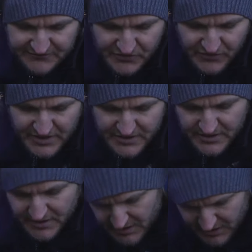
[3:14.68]
evergreen,
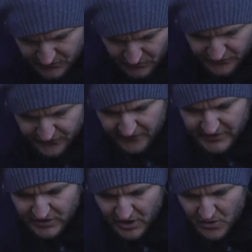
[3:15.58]
it grows
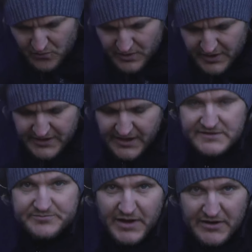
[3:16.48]
very low, it
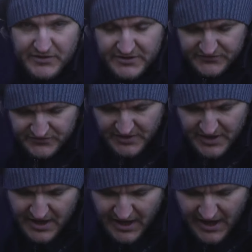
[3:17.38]
gets berries,
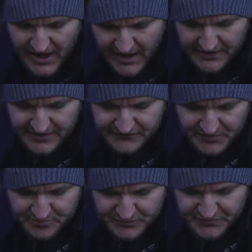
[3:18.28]
and if
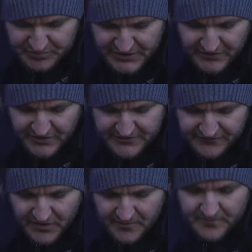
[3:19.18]
you split the
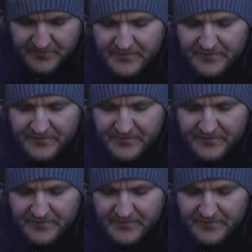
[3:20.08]
leaf up